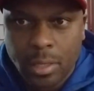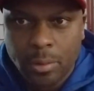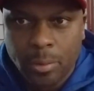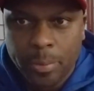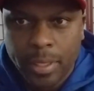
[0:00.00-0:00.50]

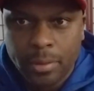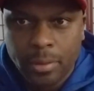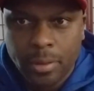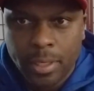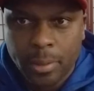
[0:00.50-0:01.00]

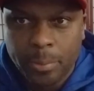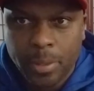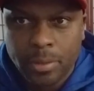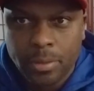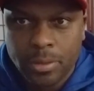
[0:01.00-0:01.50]
Okay,
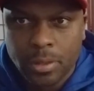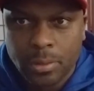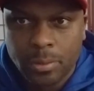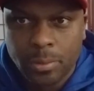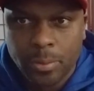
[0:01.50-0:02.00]
okay.
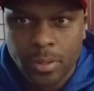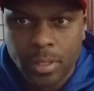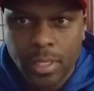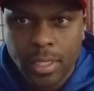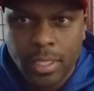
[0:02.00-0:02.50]
Put user
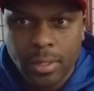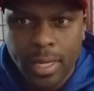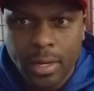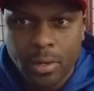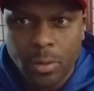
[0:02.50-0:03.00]
report.
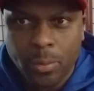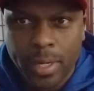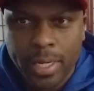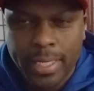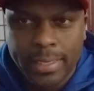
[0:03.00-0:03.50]
I don't
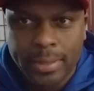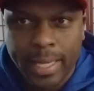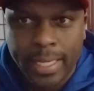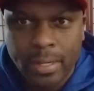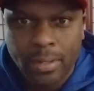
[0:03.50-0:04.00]
know
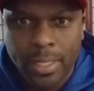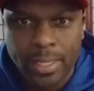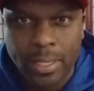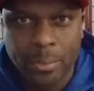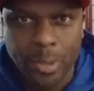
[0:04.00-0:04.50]
what it
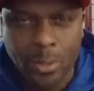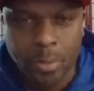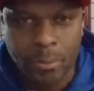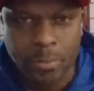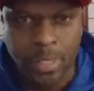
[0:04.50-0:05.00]
is. I hit it on
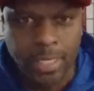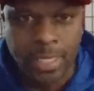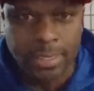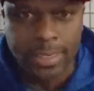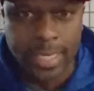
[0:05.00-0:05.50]
another
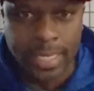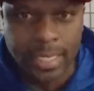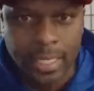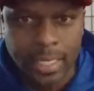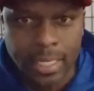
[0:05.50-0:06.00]
computer. I'm gonna hit
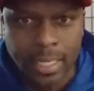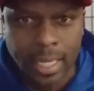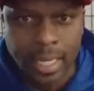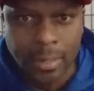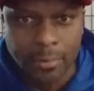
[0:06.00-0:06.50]
it
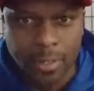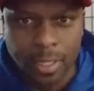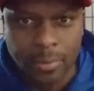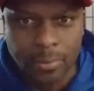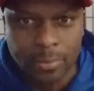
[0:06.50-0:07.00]
today,
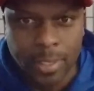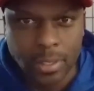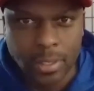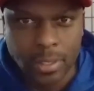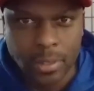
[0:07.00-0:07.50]

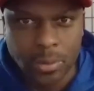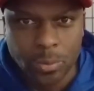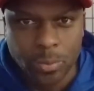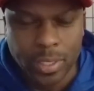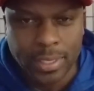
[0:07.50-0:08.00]
and make
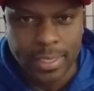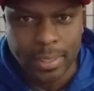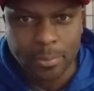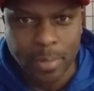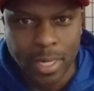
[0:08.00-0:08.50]
you one of
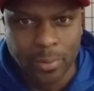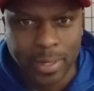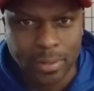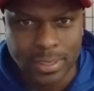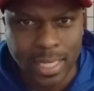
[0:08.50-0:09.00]
the
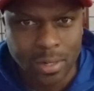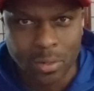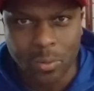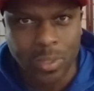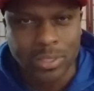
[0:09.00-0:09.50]
moderators. I don't know
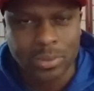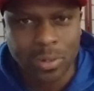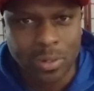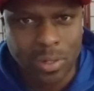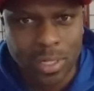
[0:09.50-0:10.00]
what's going
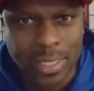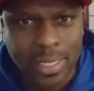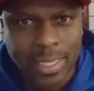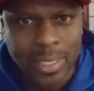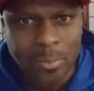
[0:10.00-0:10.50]
on,
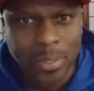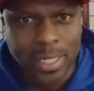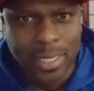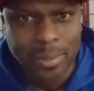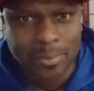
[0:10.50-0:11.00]
but
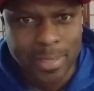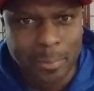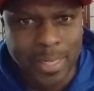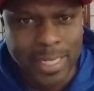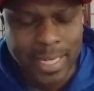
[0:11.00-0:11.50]
I'm gonna
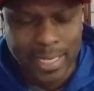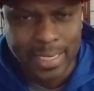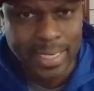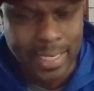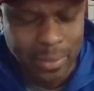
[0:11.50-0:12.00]
hit it again
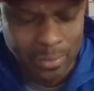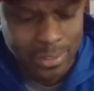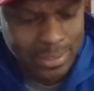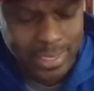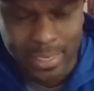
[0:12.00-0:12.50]
later on
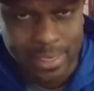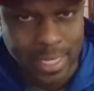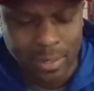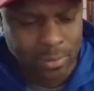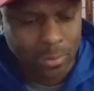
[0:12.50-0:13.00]
today. I don't
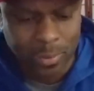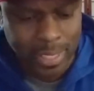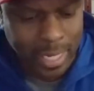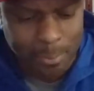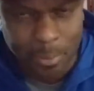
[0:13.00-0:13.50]
know what
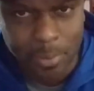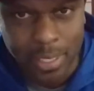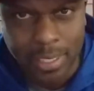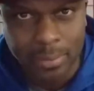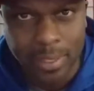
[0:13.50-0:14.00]
happened, but
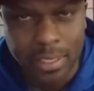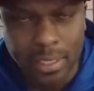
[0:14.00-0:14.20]
anyway,